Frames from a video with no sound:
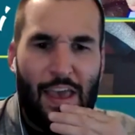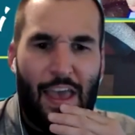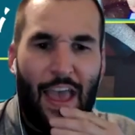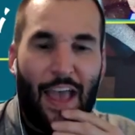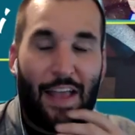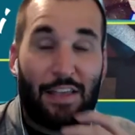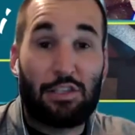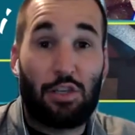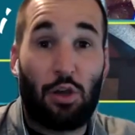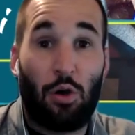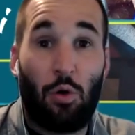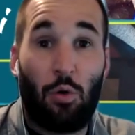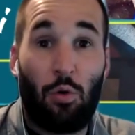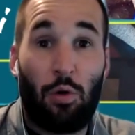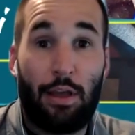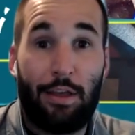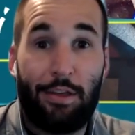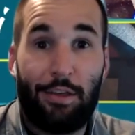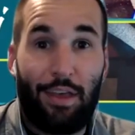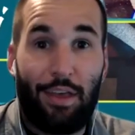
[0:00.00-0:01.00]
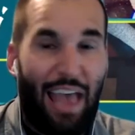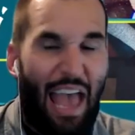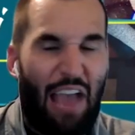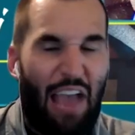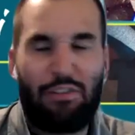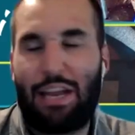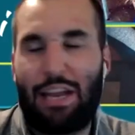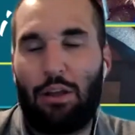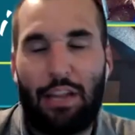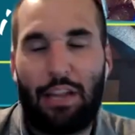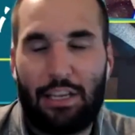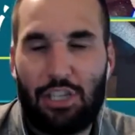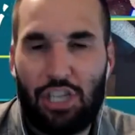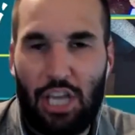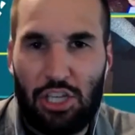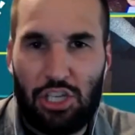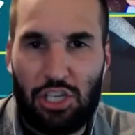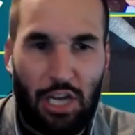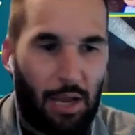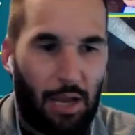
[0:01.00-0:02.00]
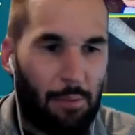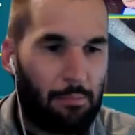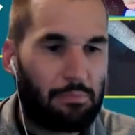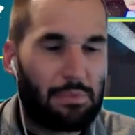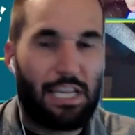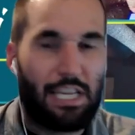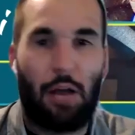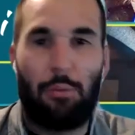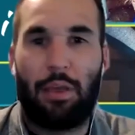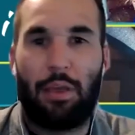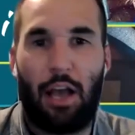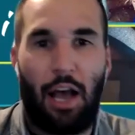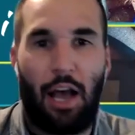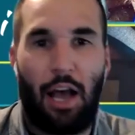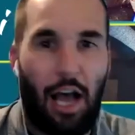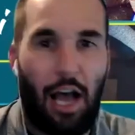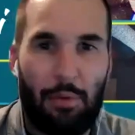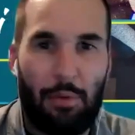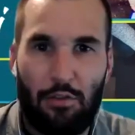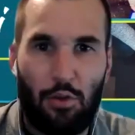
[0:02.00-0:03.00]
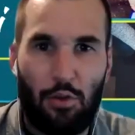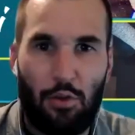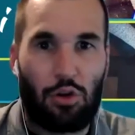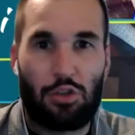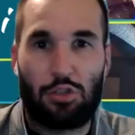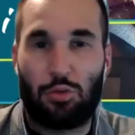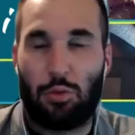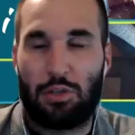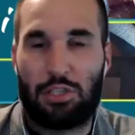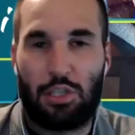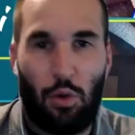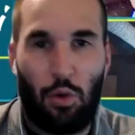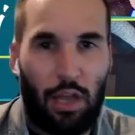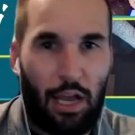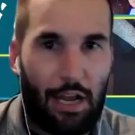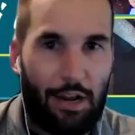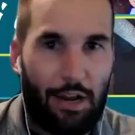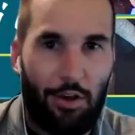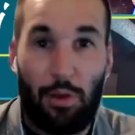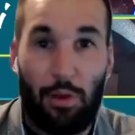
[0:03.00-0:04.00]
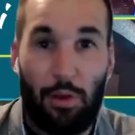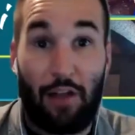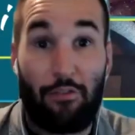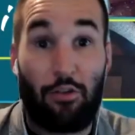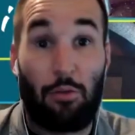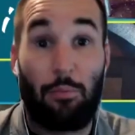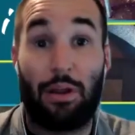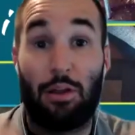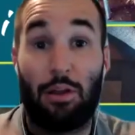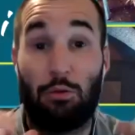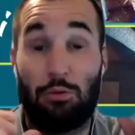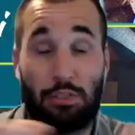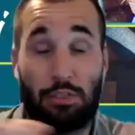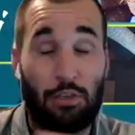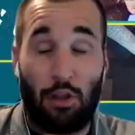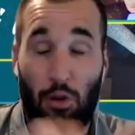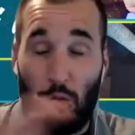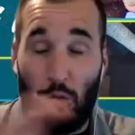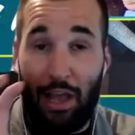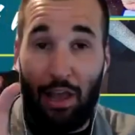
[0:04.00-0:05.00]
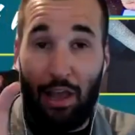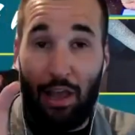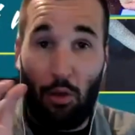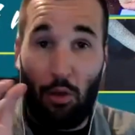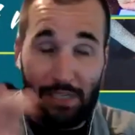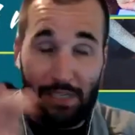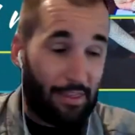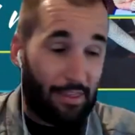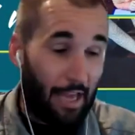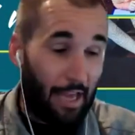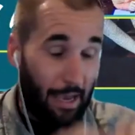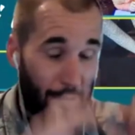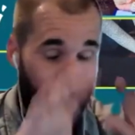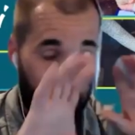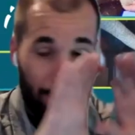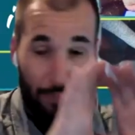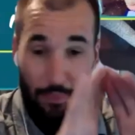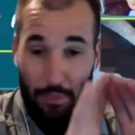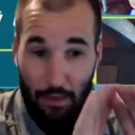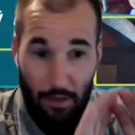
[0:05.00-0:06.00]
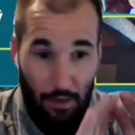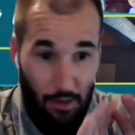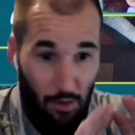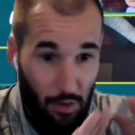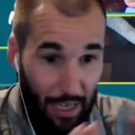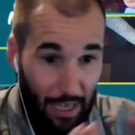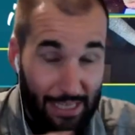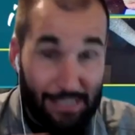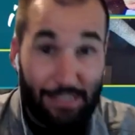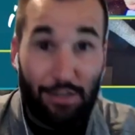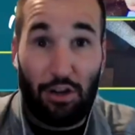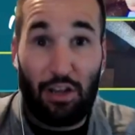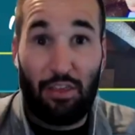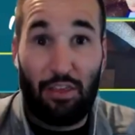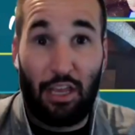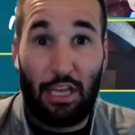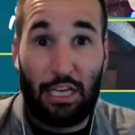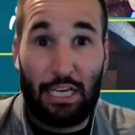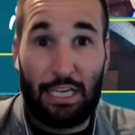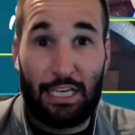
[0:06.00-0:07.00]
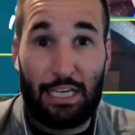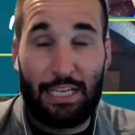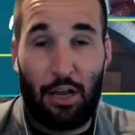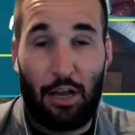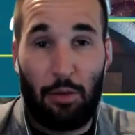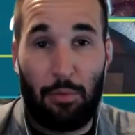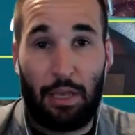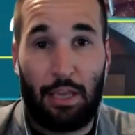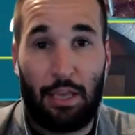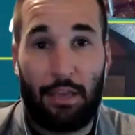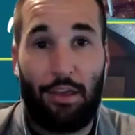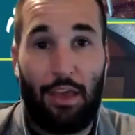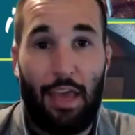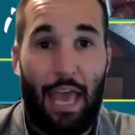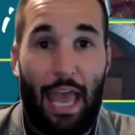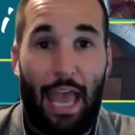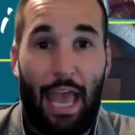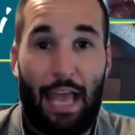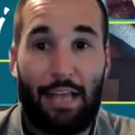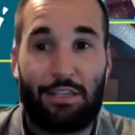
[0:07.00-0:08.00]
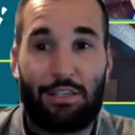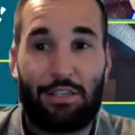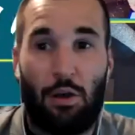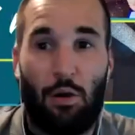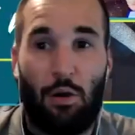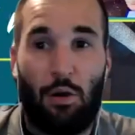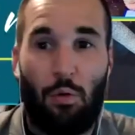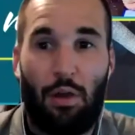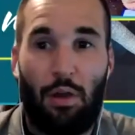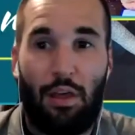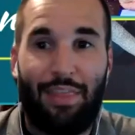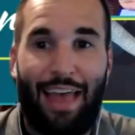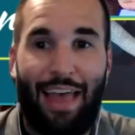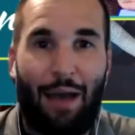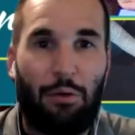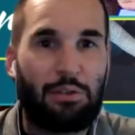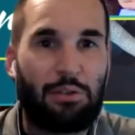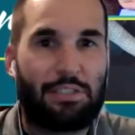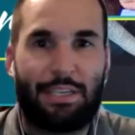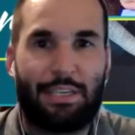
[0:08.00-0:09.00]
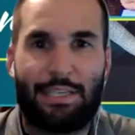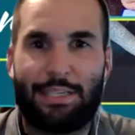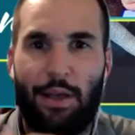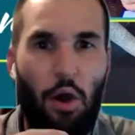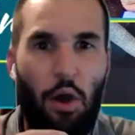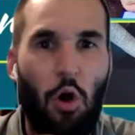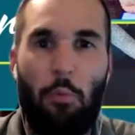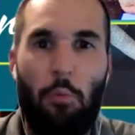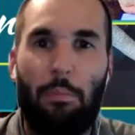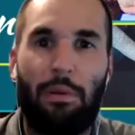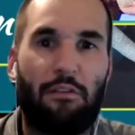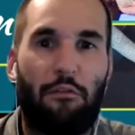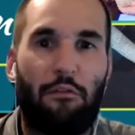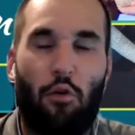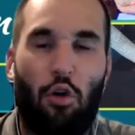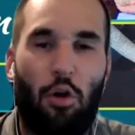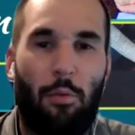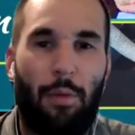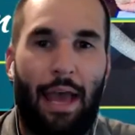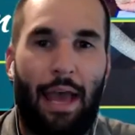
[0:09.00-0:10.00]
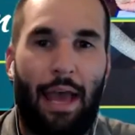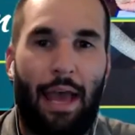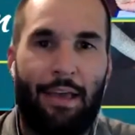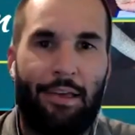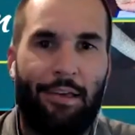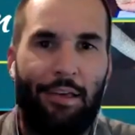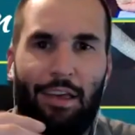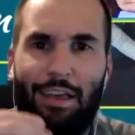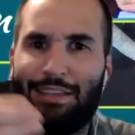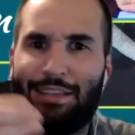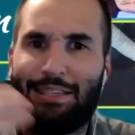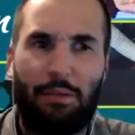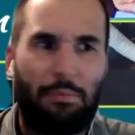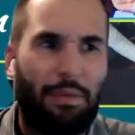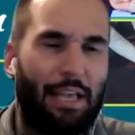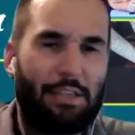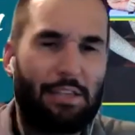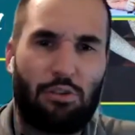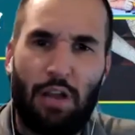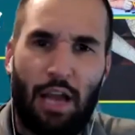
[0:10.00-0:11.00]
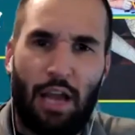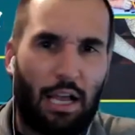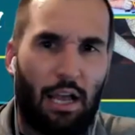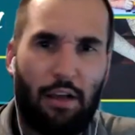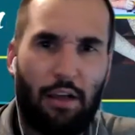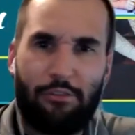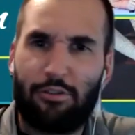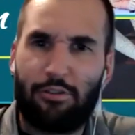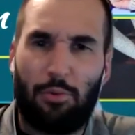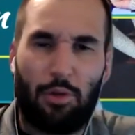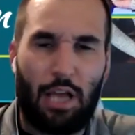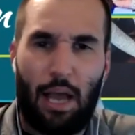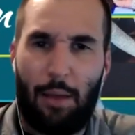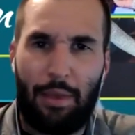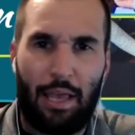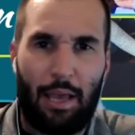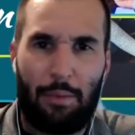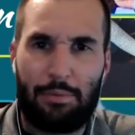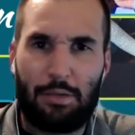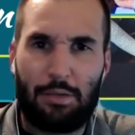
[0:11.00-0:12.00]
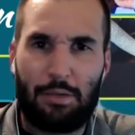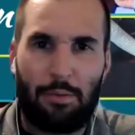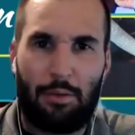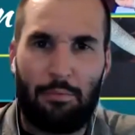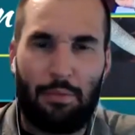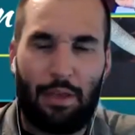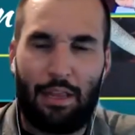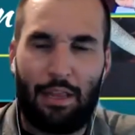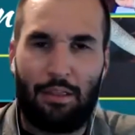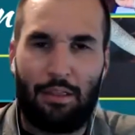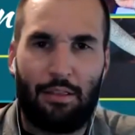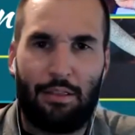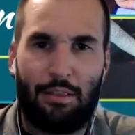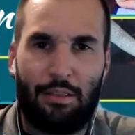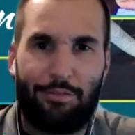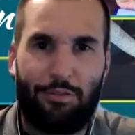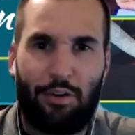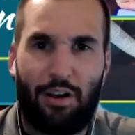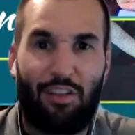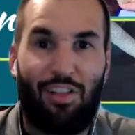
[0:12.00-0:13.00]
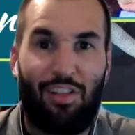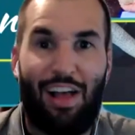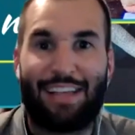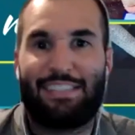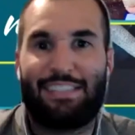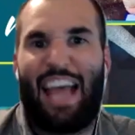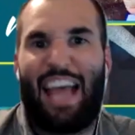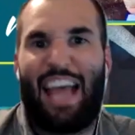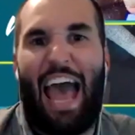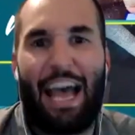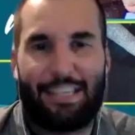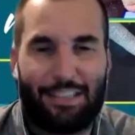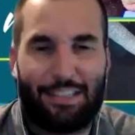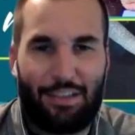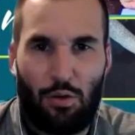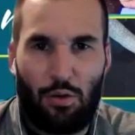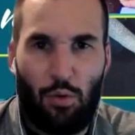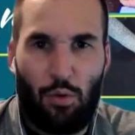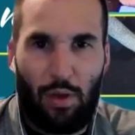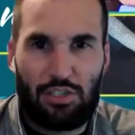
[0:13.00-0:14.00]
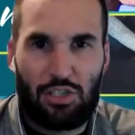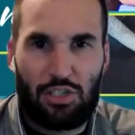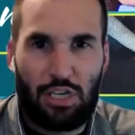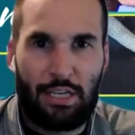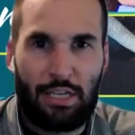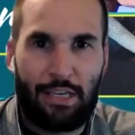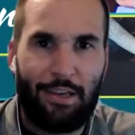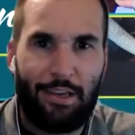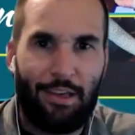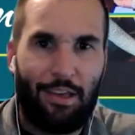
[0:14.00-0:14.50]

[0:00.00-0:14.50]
and so every now and then i change it up tell me a hobby of yours what's going on at home whatever but it was you know i always had that is there anything you need to tell me and so that was this open format some kids are not comfortable coming up to me in, in front of class to ask a question